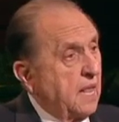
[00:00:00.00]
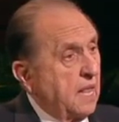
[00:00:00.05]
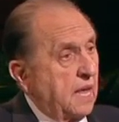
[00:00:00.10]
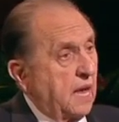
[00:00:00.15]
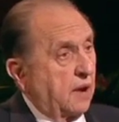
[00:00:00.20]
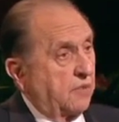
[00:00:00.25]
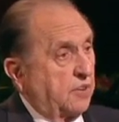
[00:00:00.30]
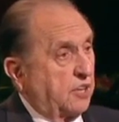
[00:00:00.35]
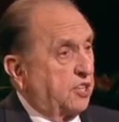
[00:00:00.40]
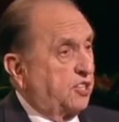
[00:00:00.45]

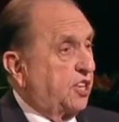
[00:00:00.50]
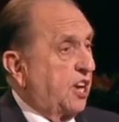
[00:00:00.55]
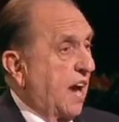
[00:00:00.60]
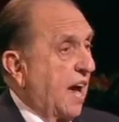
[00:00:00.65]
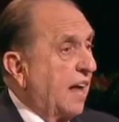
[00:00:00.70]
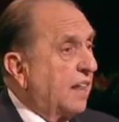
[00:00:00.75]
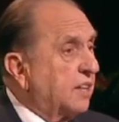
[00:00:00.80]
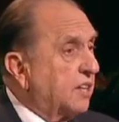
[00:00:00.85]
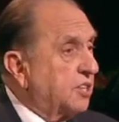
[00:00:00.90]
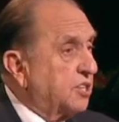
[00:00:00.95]
every
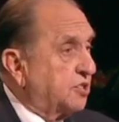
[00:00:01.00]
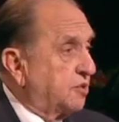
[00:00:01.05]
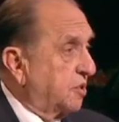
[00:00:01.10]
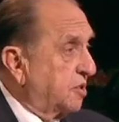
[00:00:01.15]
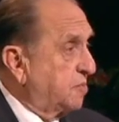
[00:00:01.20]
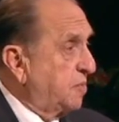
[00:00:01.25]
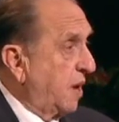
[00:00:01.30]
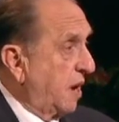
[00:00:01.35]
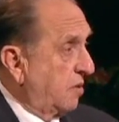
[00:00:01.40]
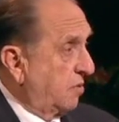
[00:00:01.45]
challenge
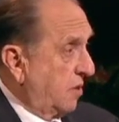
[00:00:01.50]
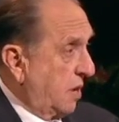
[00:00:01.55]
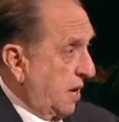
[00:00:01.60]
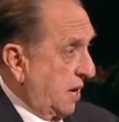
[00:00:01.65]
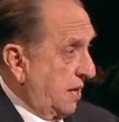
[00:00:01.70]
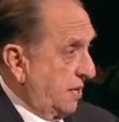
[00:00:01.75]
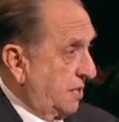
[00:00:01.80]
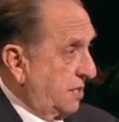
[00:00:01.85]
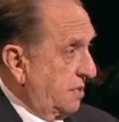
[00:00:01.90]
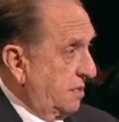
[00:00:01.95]
which may
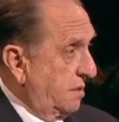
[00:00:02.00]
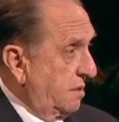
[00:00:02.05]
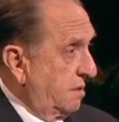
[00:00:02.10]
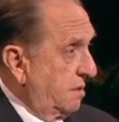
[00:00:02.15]
arise,